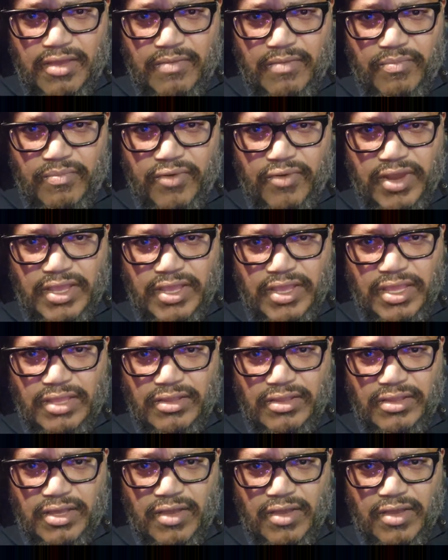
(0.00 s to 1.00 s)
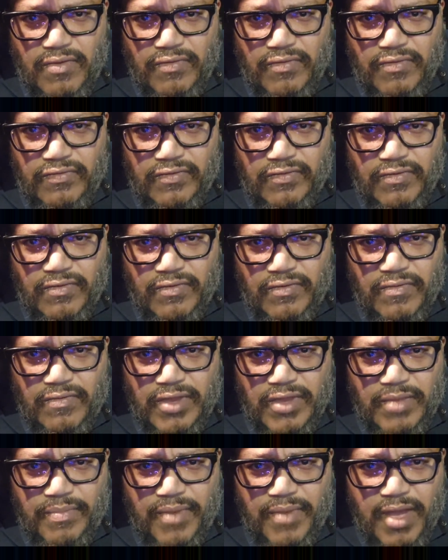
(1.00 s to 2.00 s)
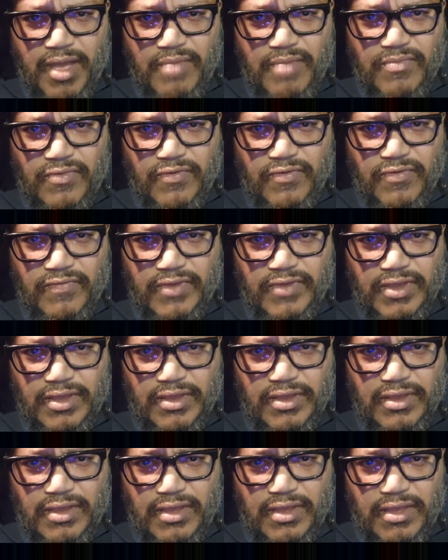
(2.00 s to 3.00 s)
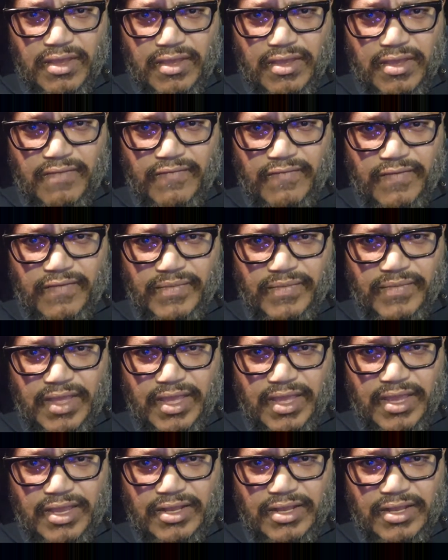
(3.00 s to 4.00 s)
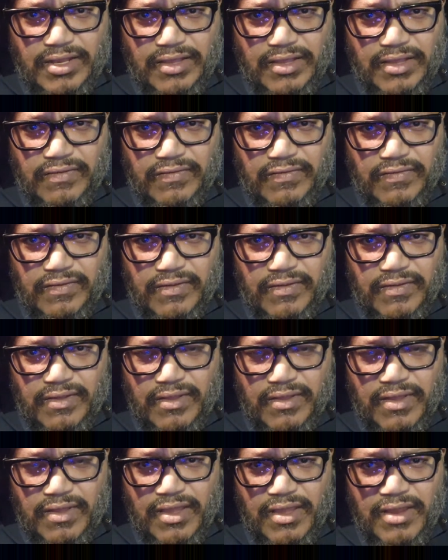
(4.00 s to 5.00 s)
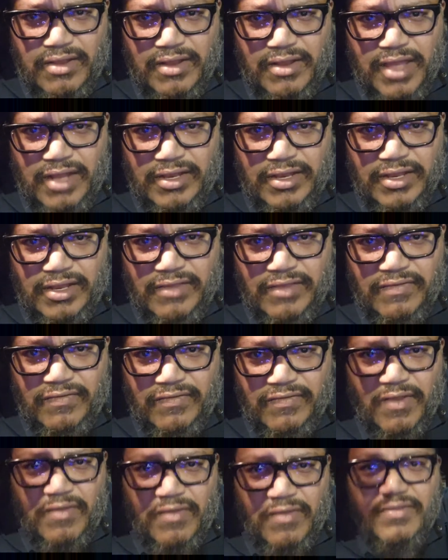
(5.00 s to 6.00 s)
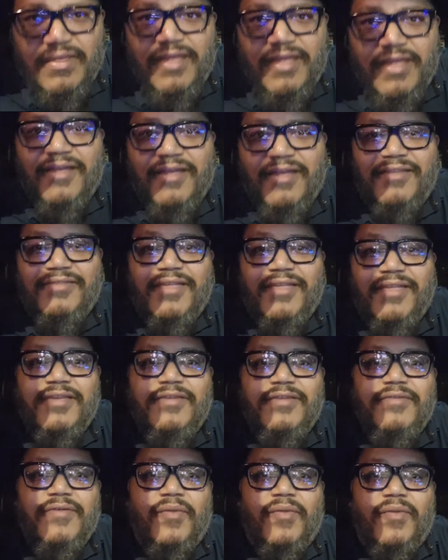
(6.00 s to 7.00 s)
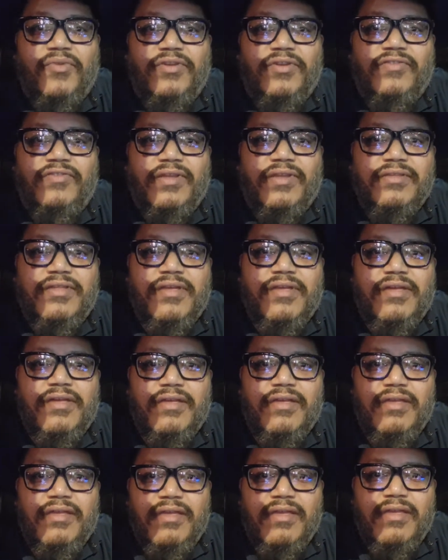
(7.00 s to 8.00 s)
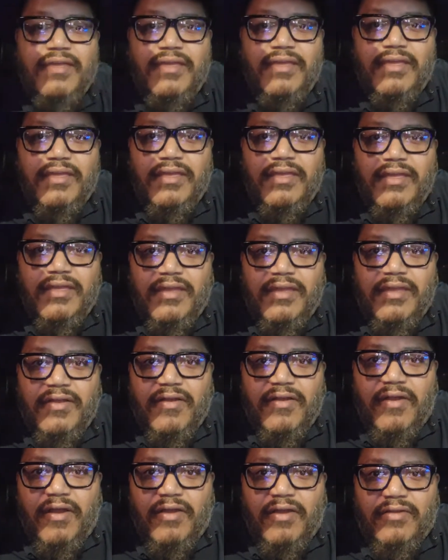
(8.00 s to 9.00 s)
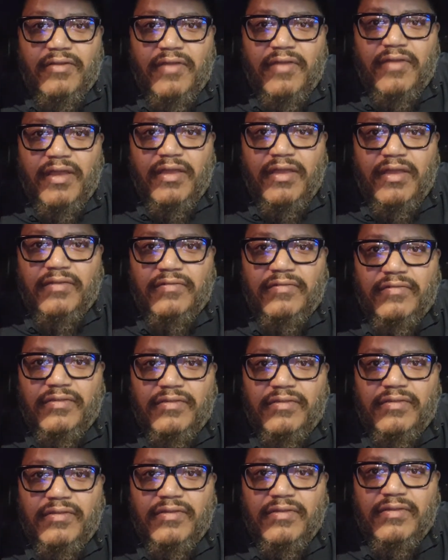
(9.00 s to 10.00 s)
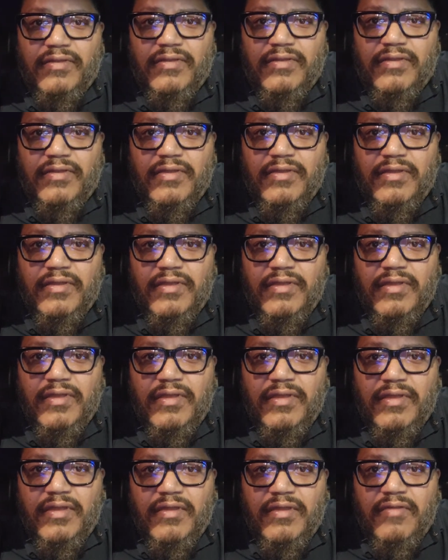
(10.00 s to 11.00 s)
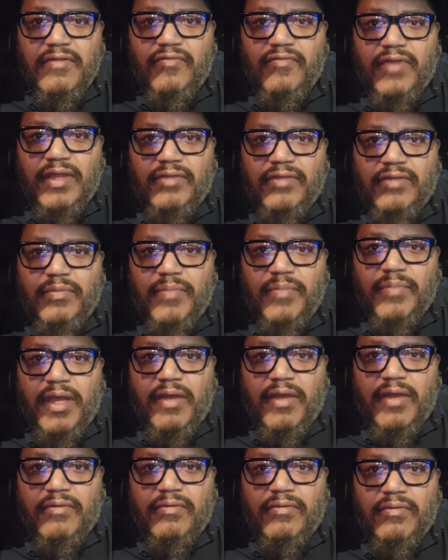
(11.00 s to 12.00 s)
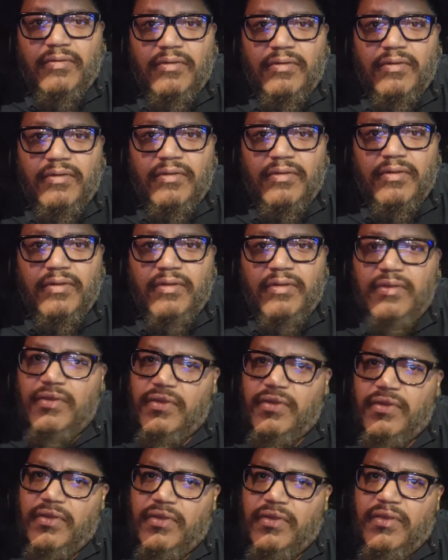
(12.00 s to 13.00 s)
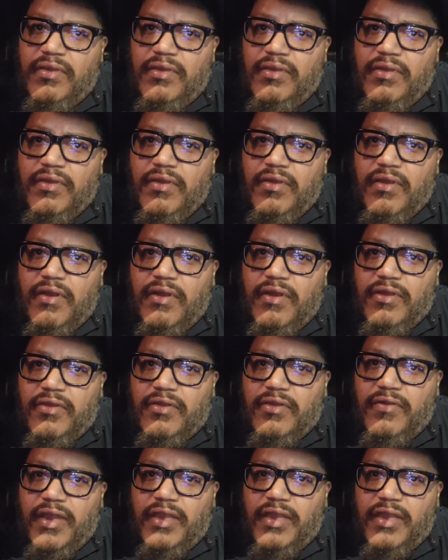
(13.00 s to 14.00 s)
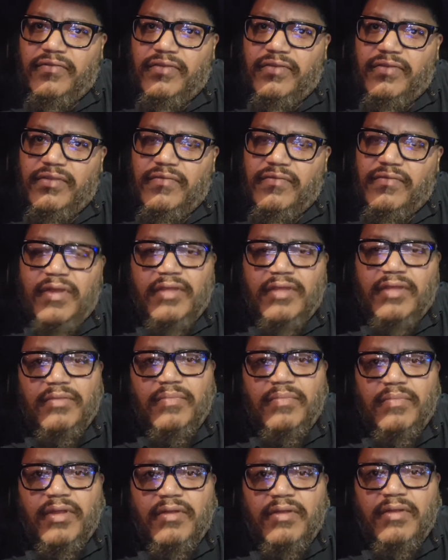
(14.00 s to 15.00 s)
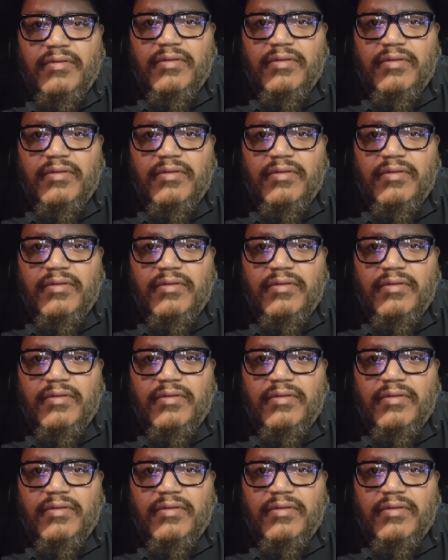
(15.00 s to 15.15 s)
Breaking the Old School Hip Hop movie from the 80s. Not an insult. Thank you. I appreciate that. Car crash in the roundabout. Car crash in the roundabout.